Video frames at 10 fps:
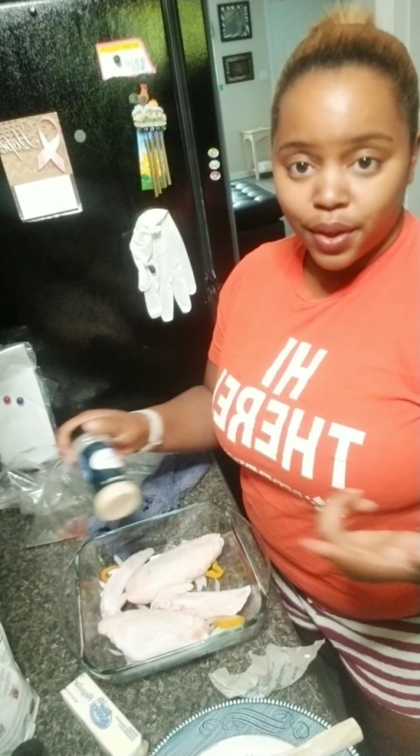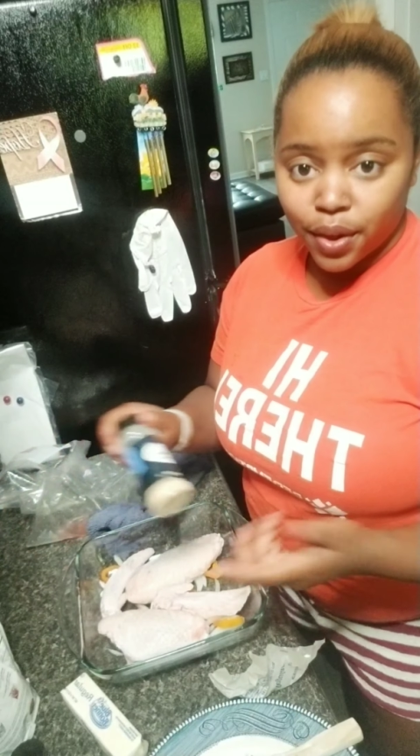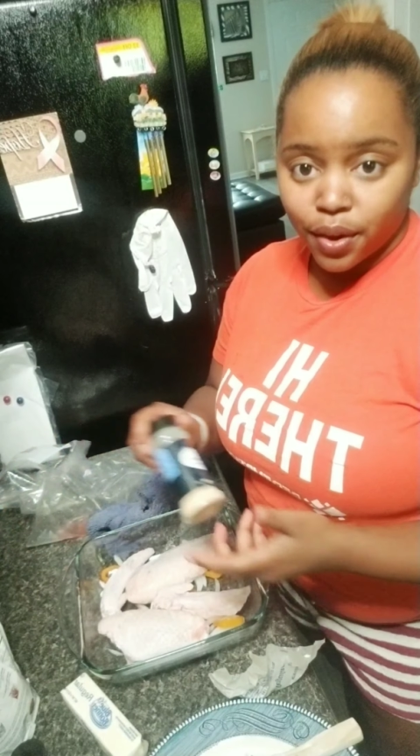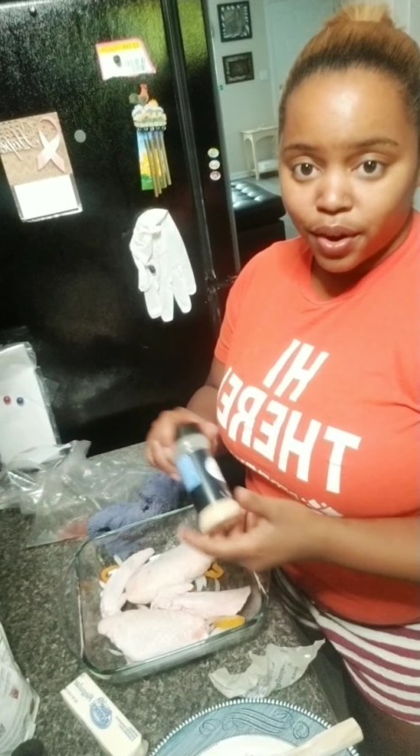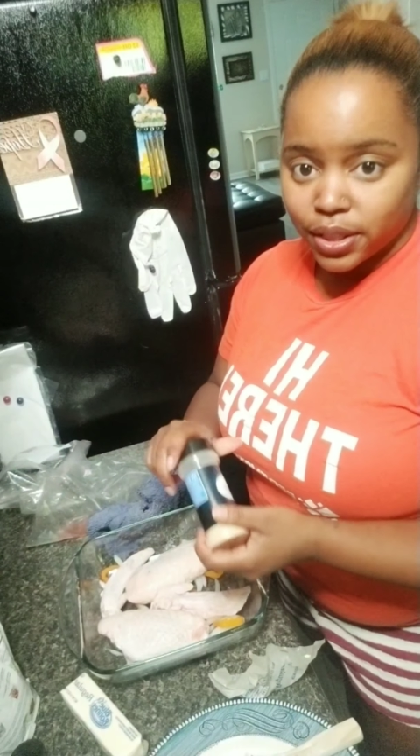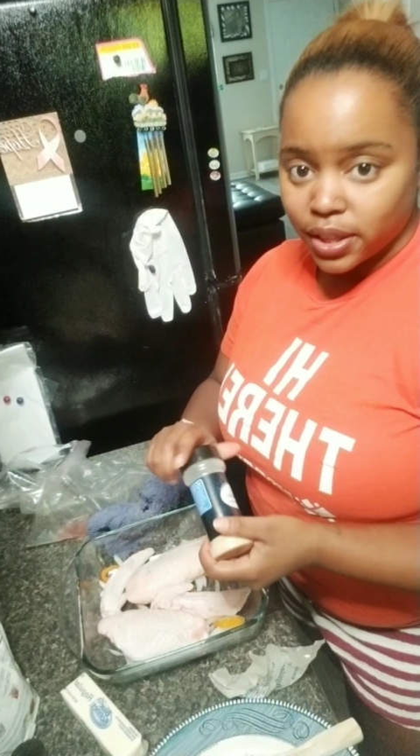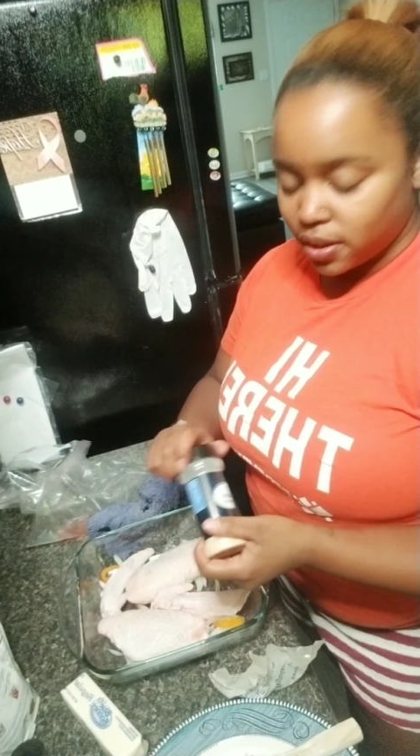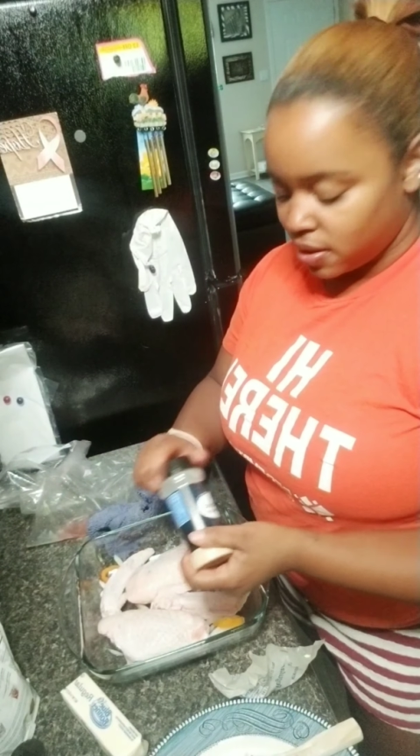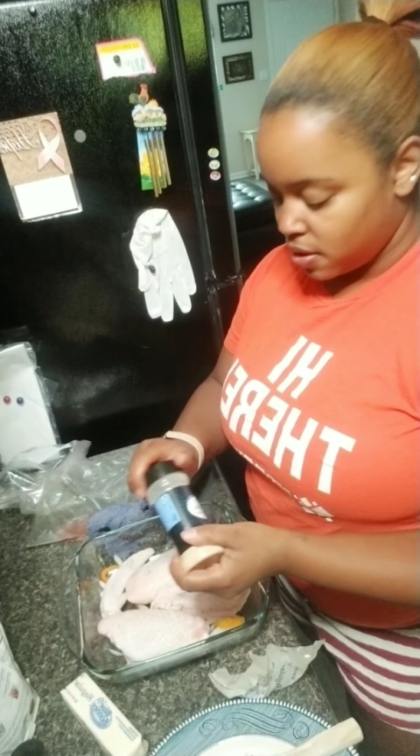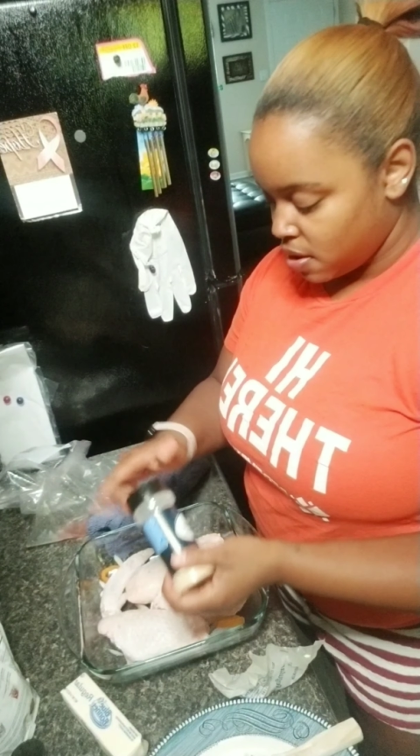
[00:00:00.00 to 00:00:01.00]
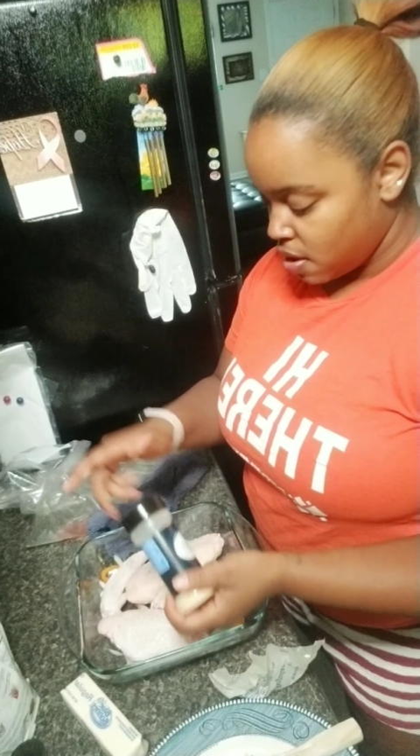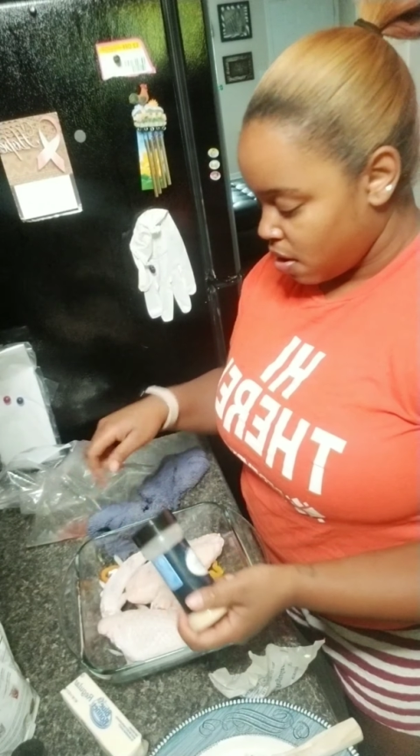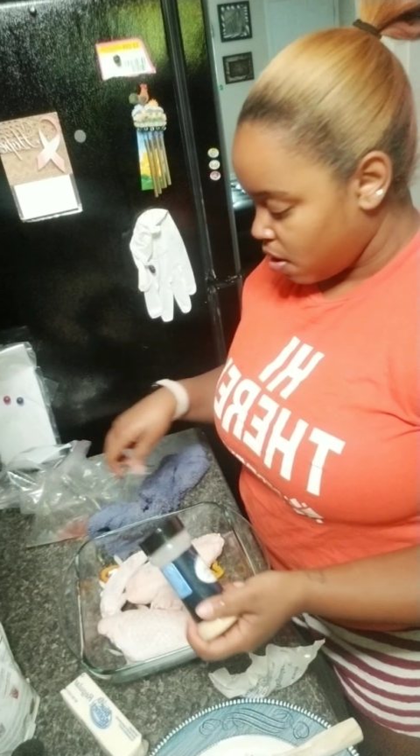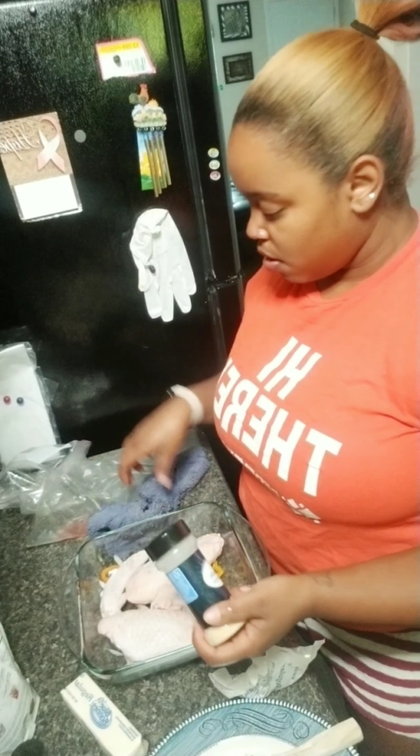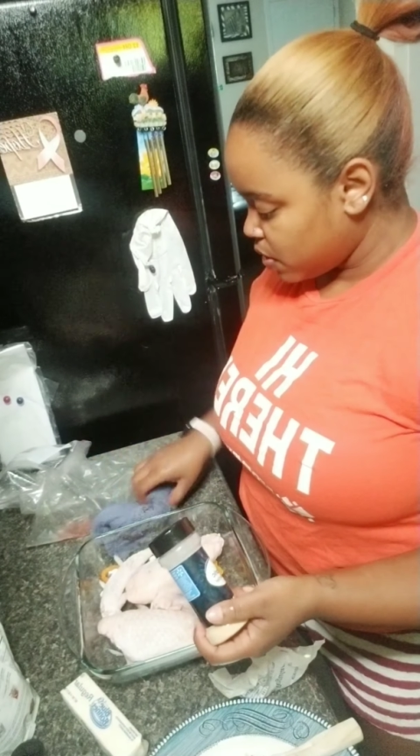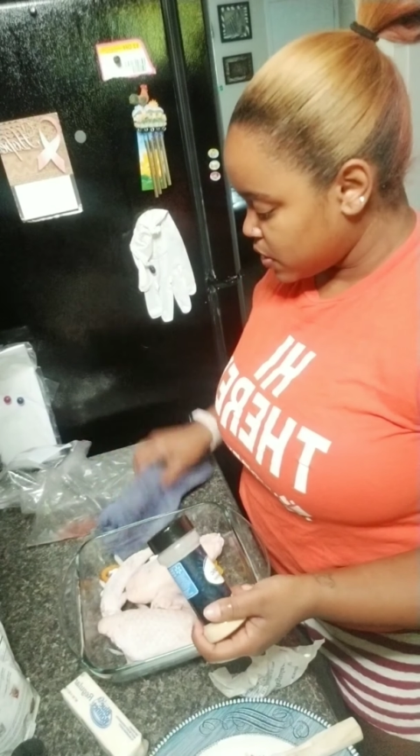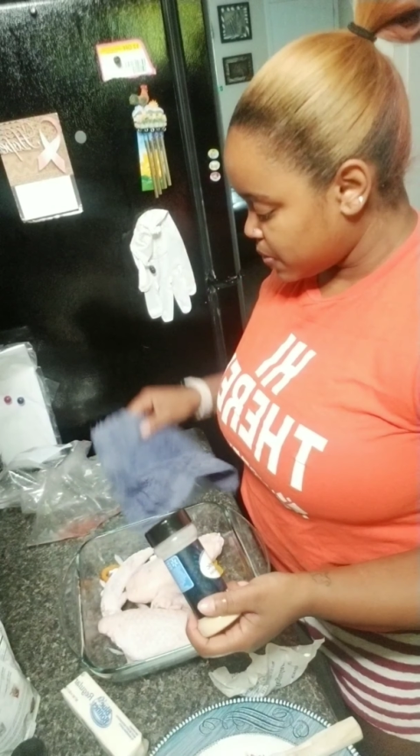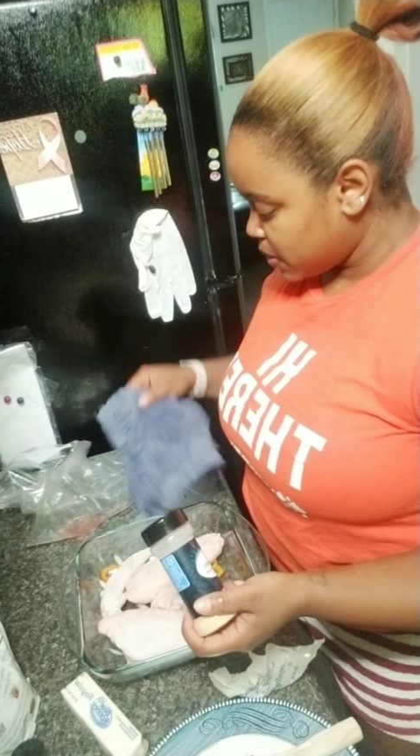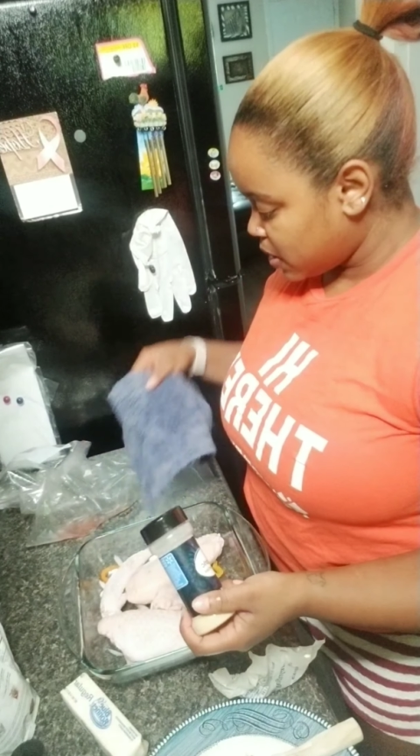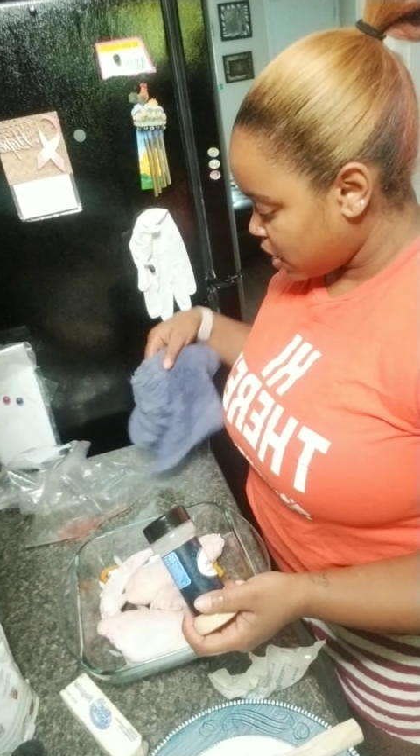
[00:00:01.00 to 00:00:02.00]
Garlic, always
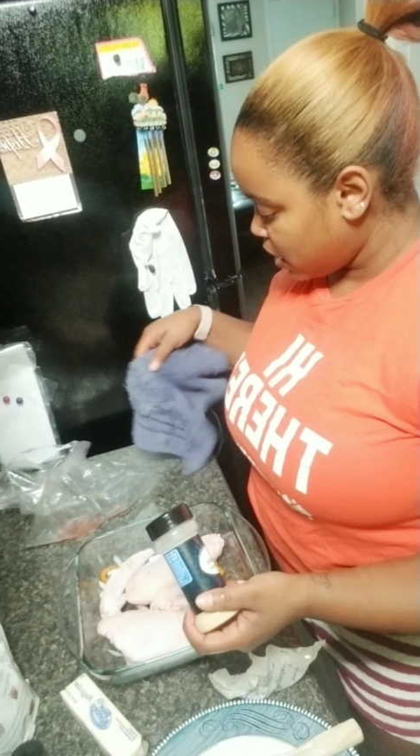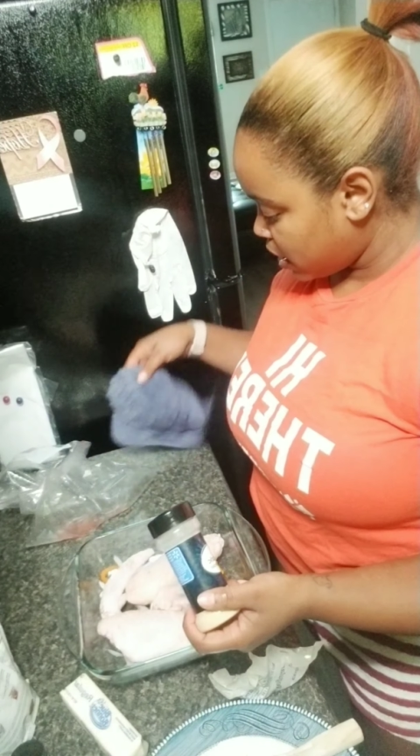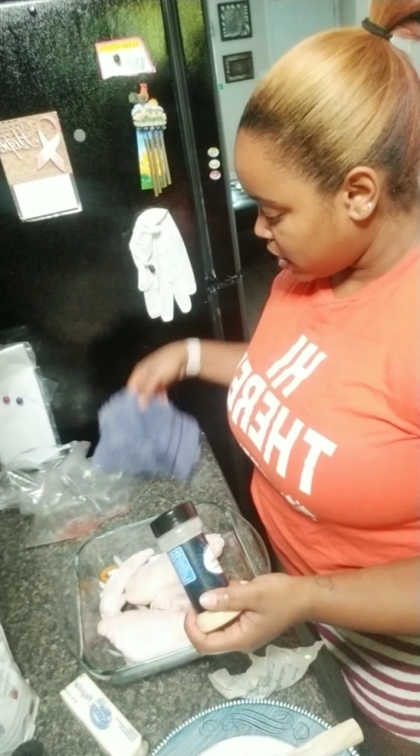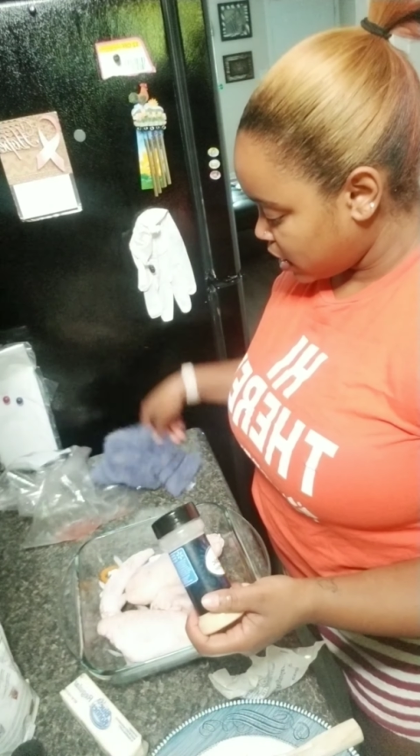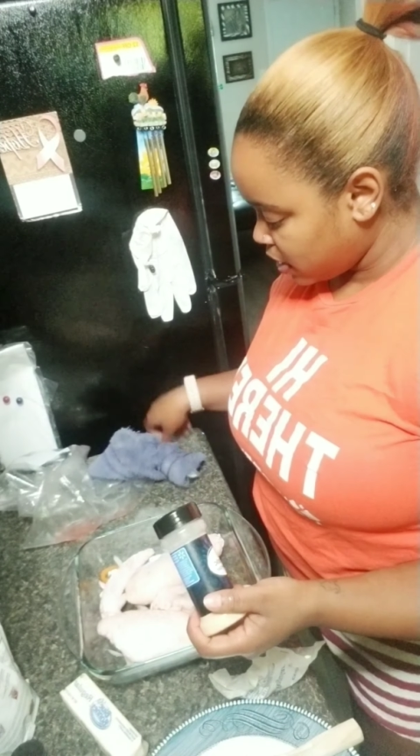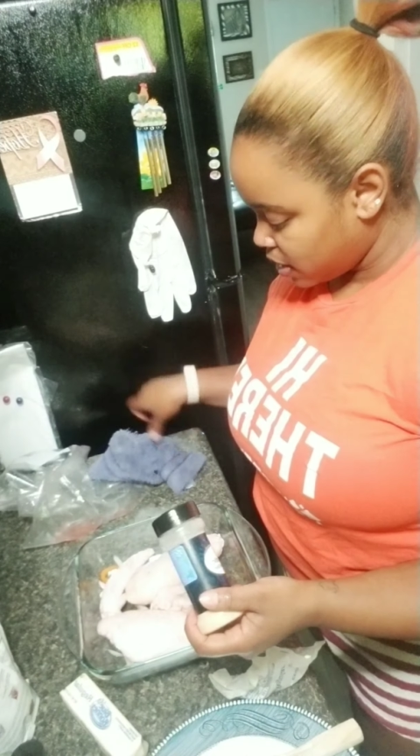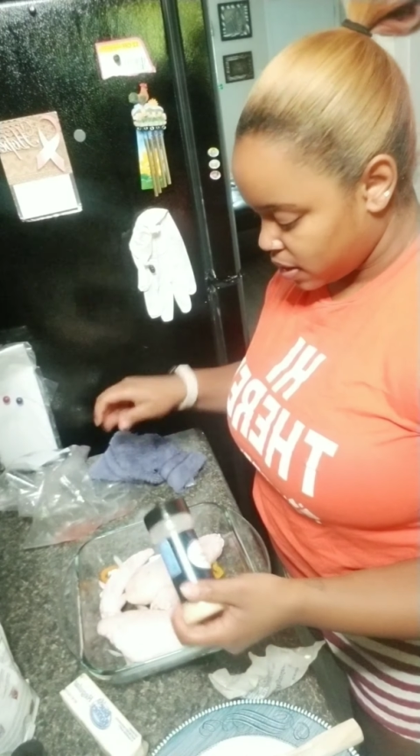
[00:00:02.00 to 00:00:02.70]
with the garlic,